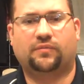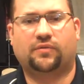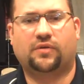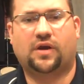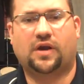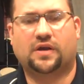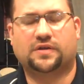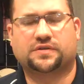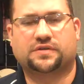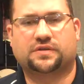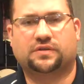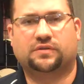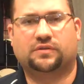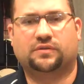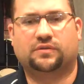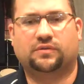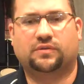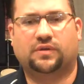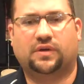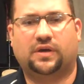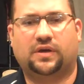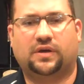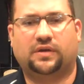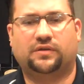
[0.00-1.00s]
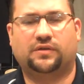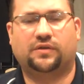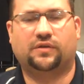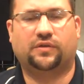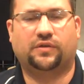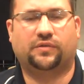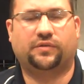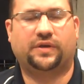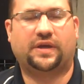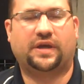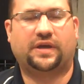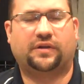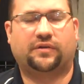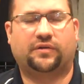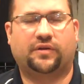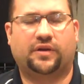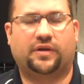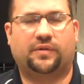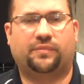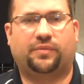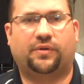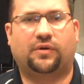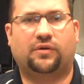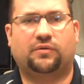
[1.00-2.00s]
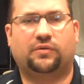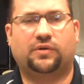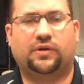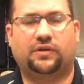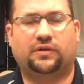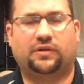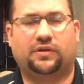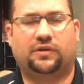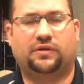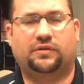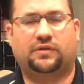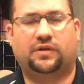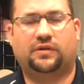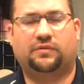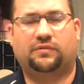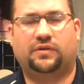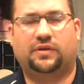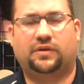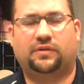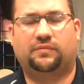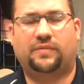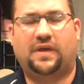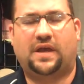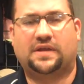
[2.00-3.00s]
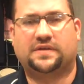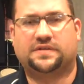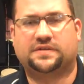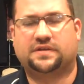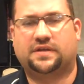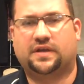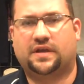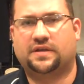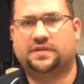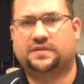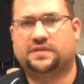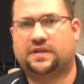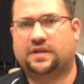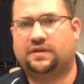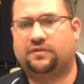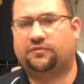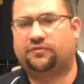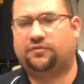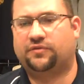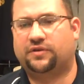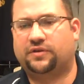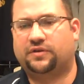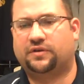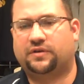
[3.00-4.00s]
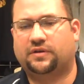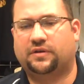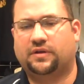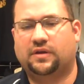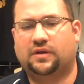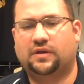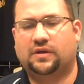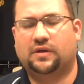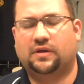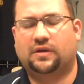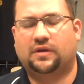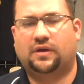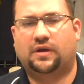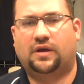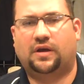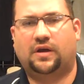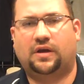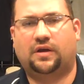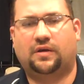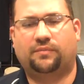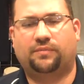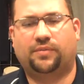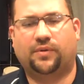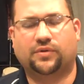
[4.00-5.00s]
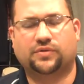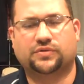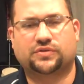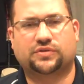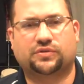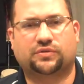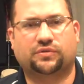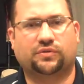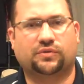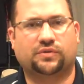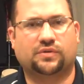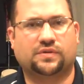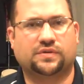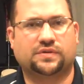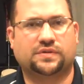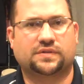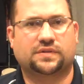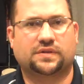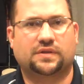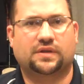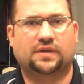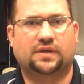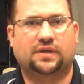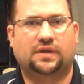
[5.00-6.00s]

We're also know that we got a great opponent in Madison Lamphere. Both schools